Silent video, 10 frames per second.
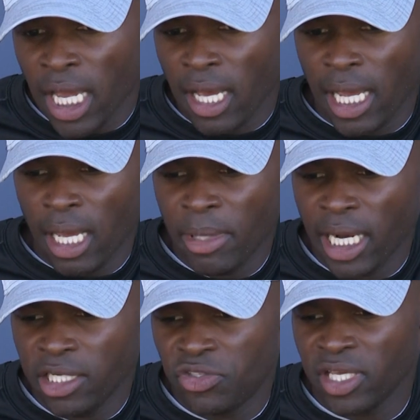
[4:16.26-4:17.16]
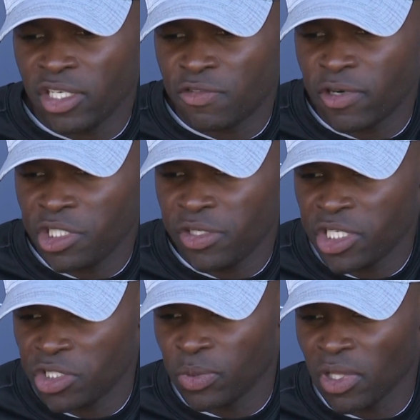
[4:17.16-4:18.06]
Yeah, I mean, I just think there's
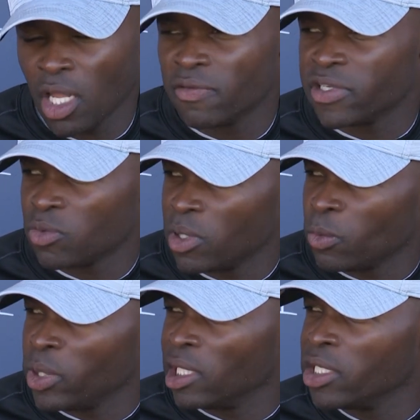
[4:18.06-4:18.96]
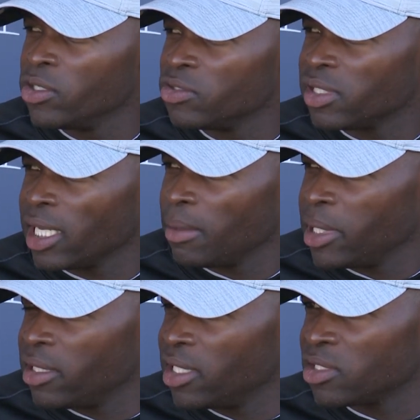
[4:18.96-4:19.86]
frustrations with all of us when we lose. I
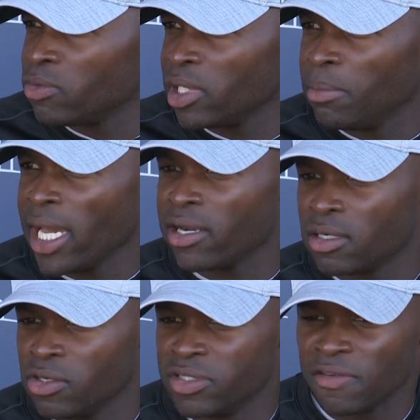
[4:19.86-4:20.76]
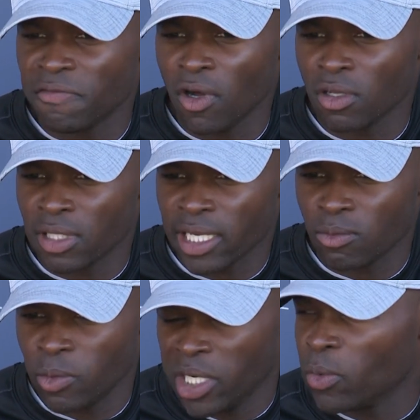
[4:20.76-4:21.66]
mean, it doesn't really matter who's at fault. Like
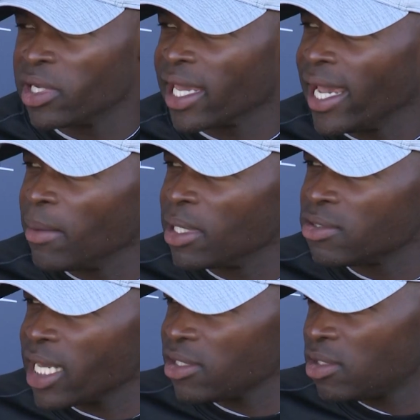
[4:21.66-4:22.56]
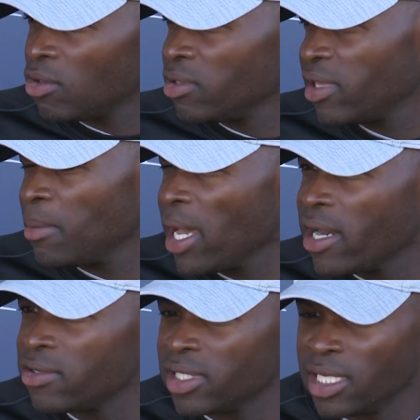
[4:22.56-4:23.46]
we didn't win the game, and that's the only thing that
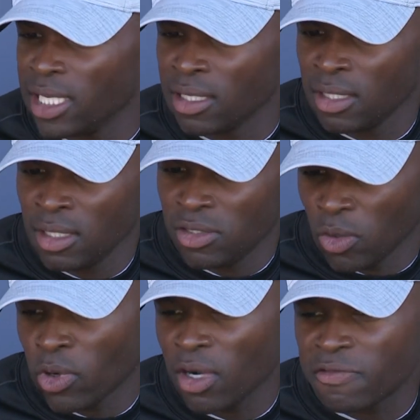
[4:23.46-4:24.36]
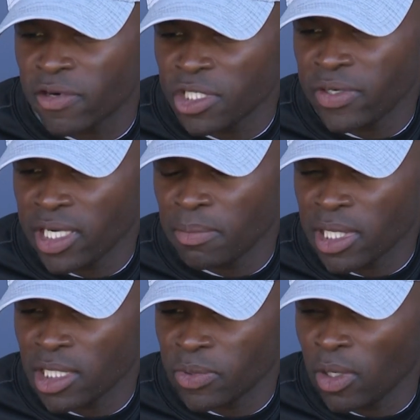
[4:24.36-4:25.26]
matters. And uh, so we're all frustrated
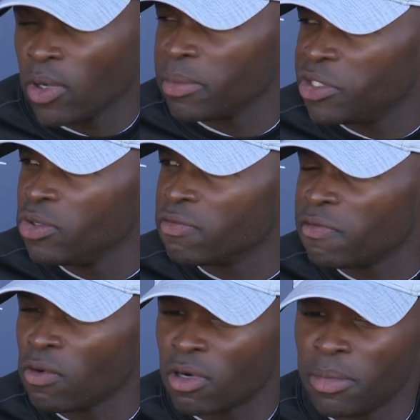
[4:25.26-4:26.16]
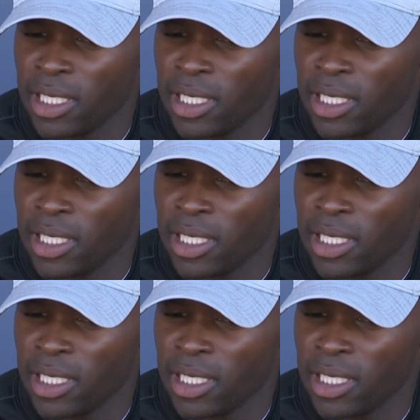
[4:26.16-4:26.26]
because we don't want to be two and four.